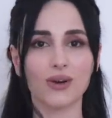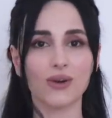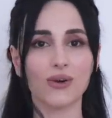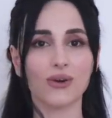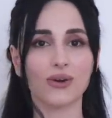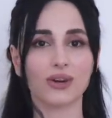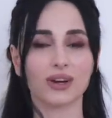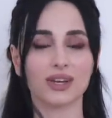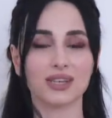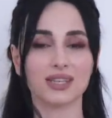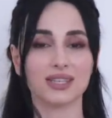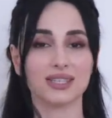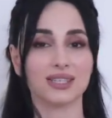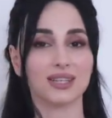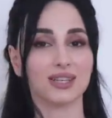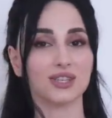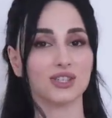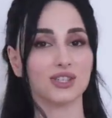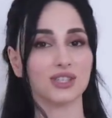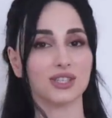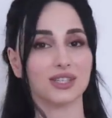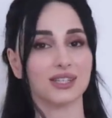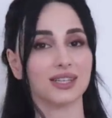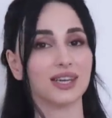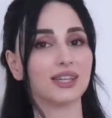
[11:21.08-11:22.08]
or instead
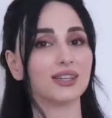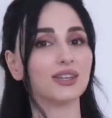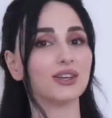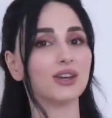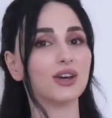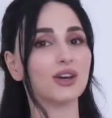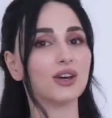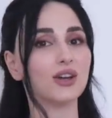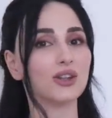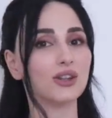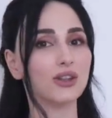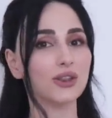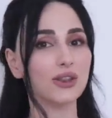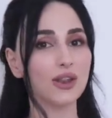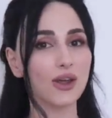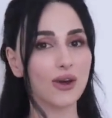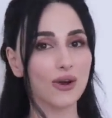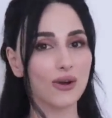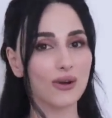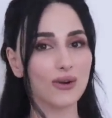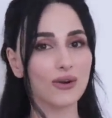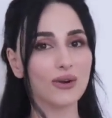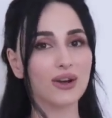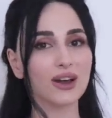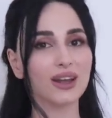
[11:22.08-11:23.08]
she said,
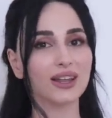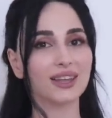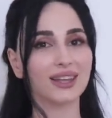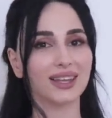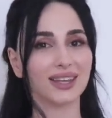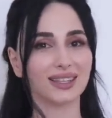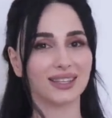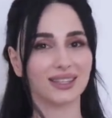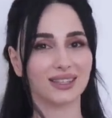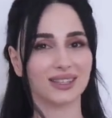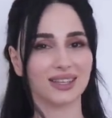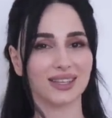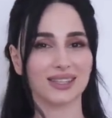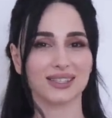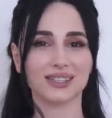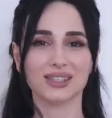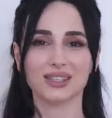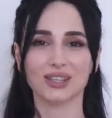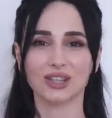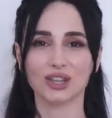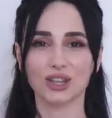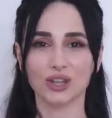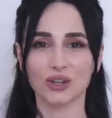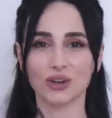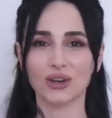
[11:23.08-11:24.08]
"No, that
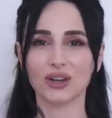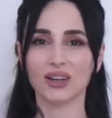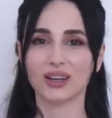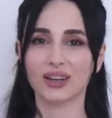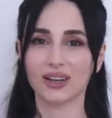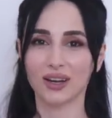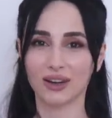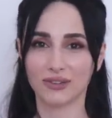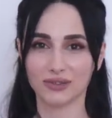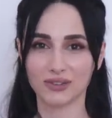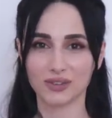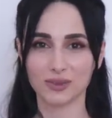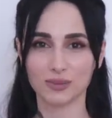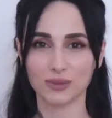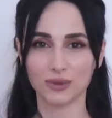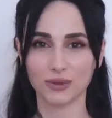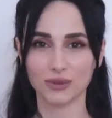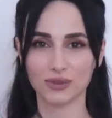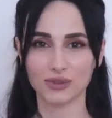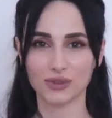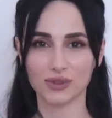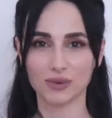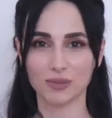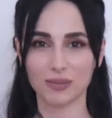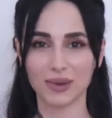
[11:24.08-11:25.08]
doesn't look comfortable
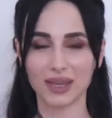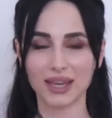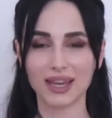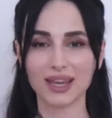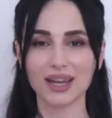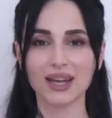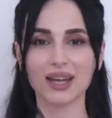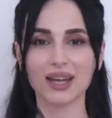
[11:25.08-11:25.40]
to me."